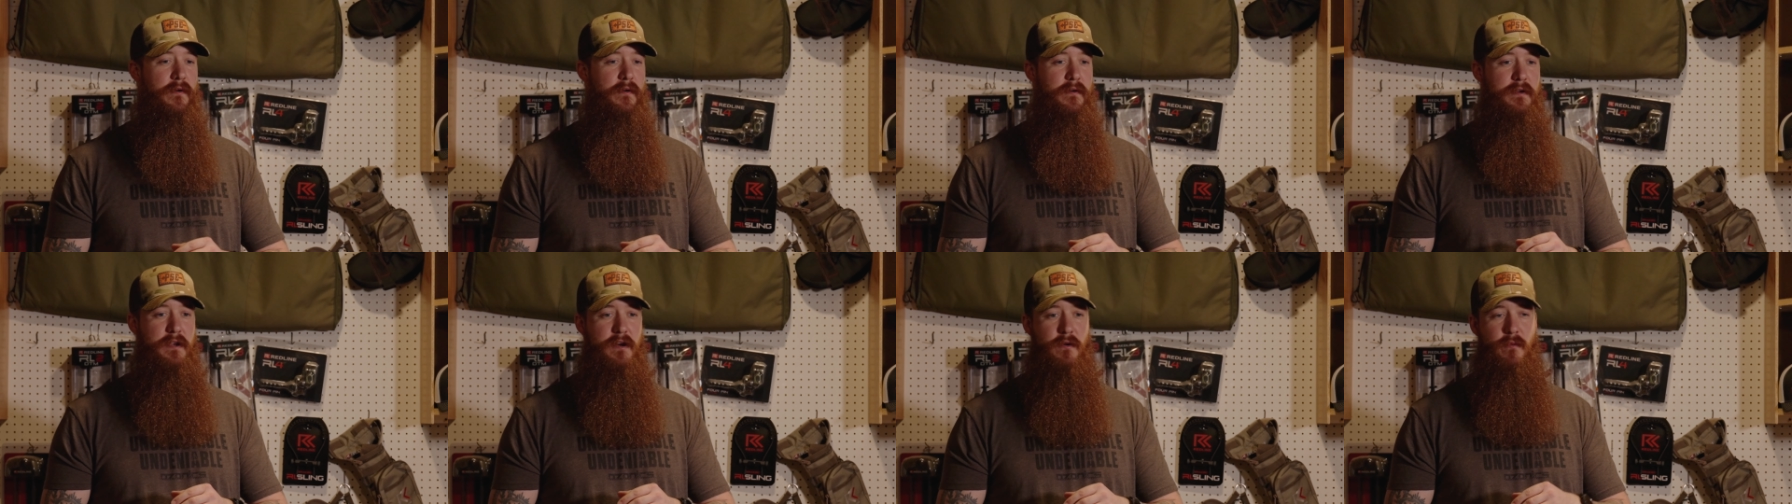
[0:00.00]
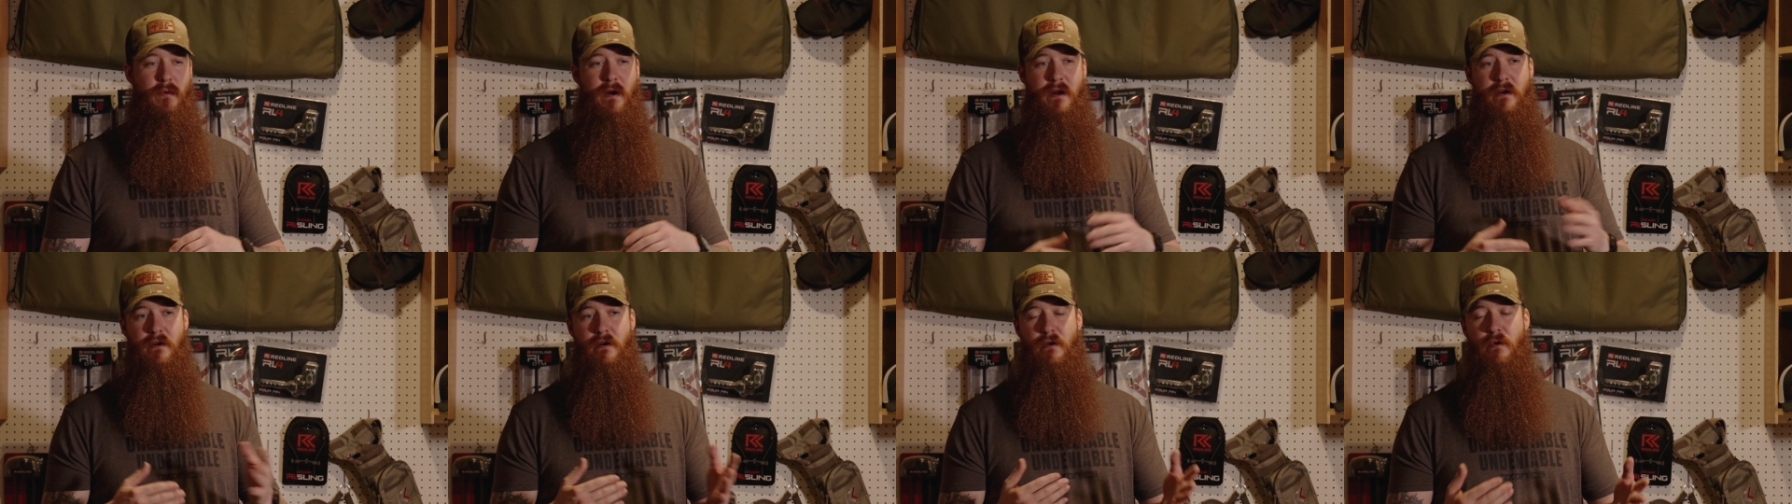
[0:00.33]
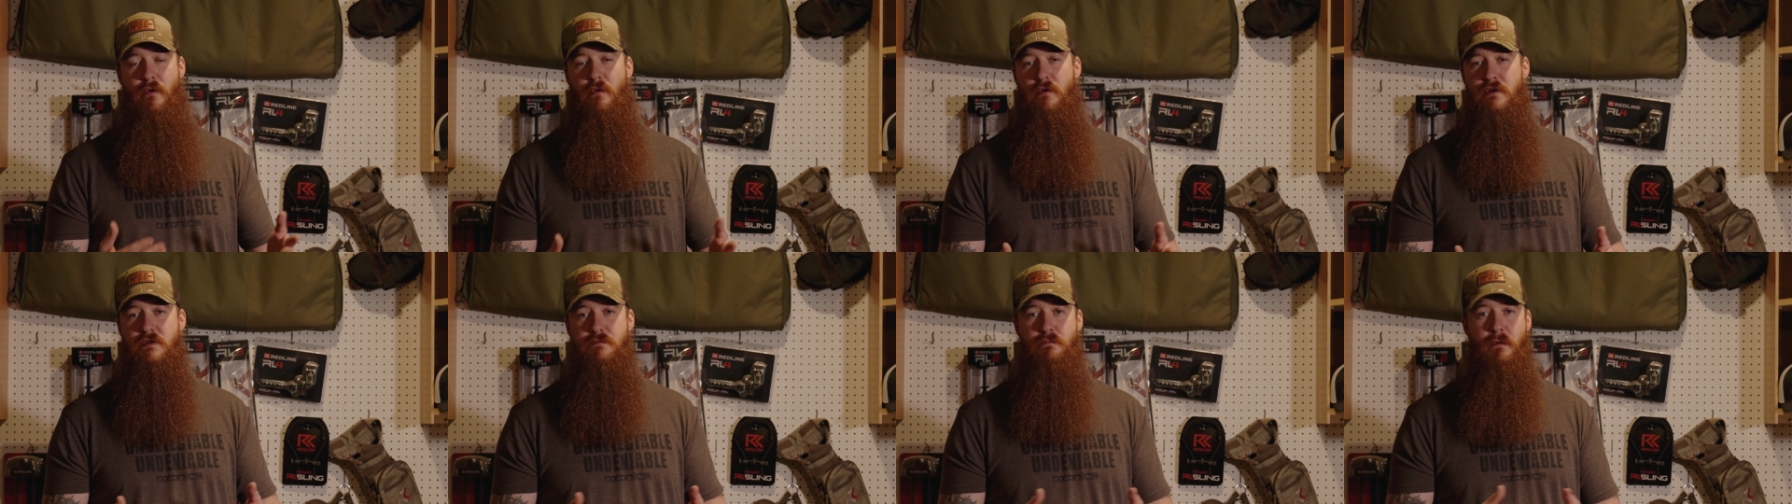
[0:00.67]
while you're on
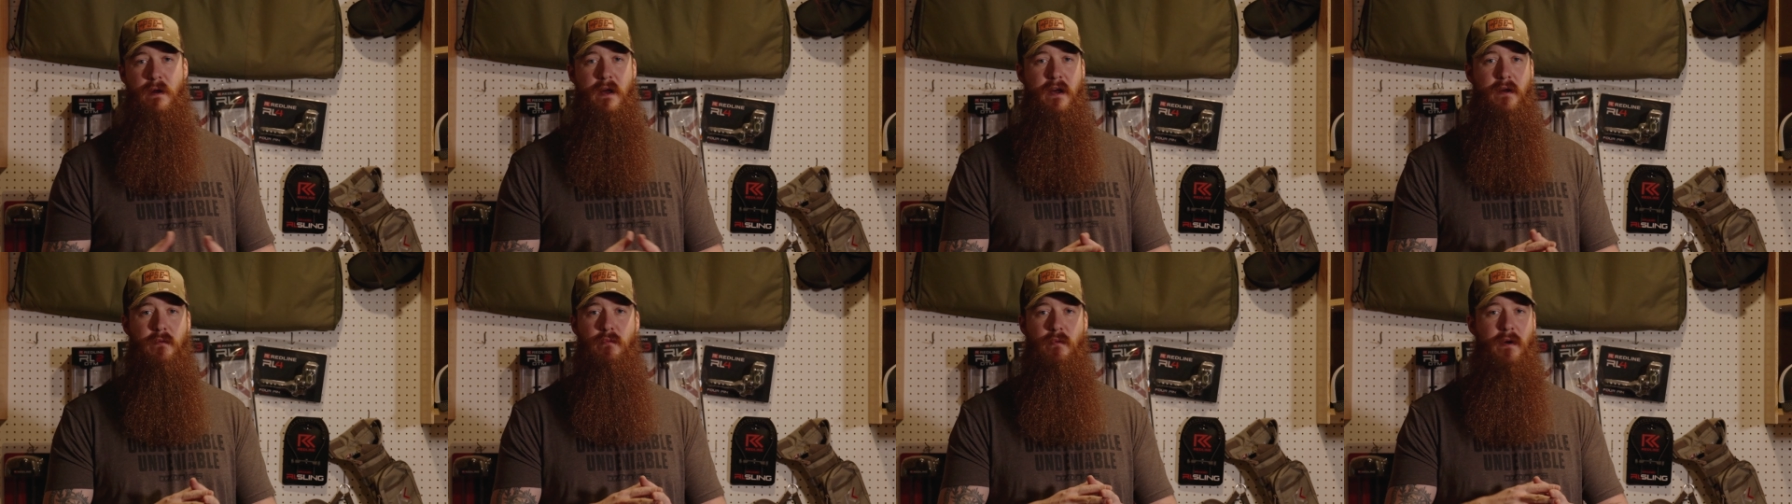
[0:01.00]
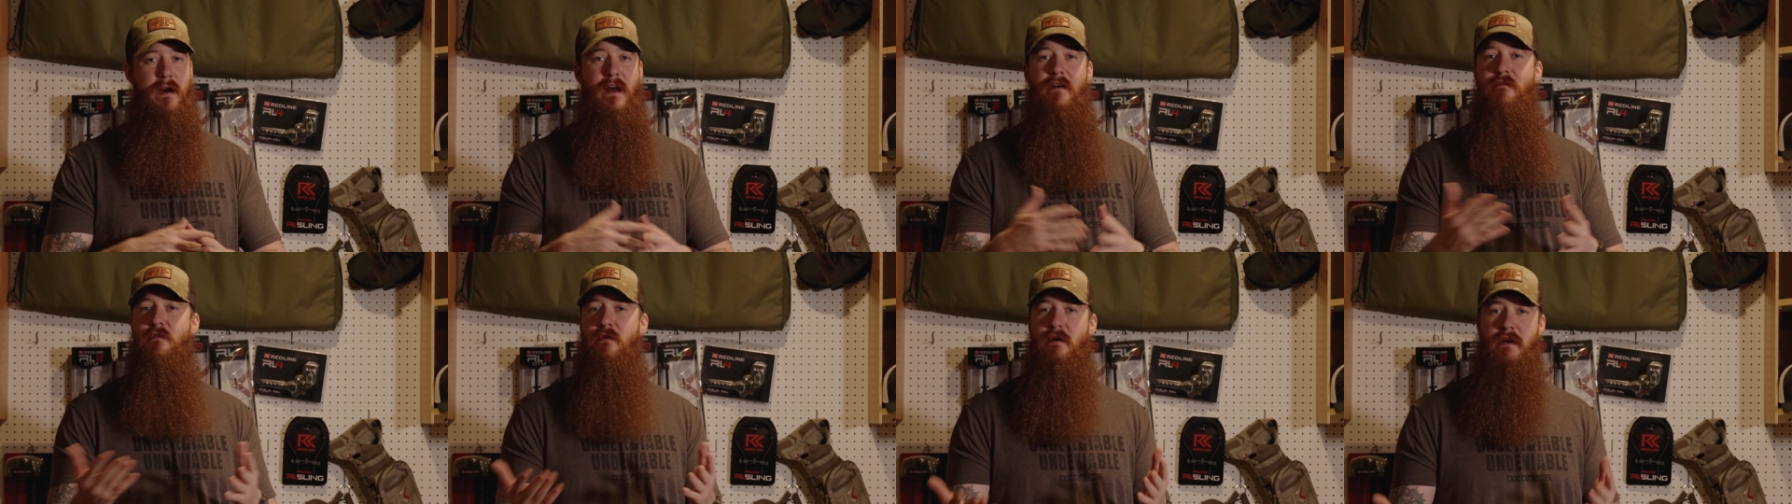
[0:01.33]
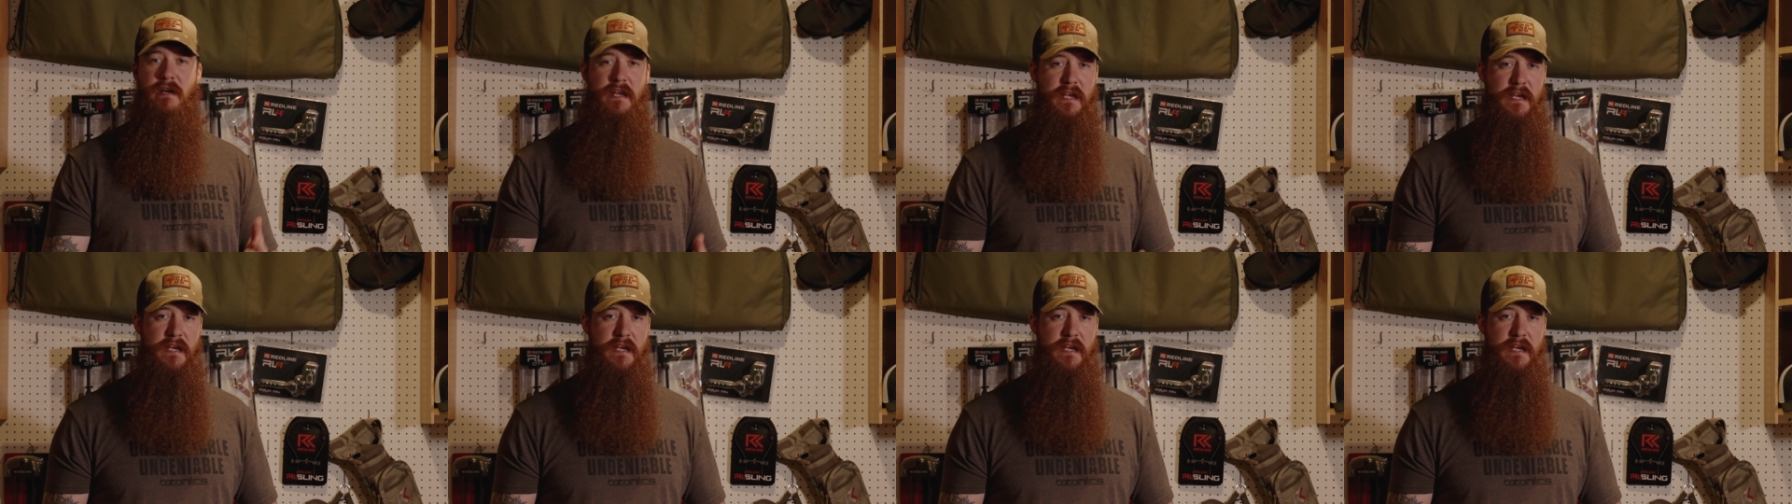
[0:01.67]
horseback, whatever it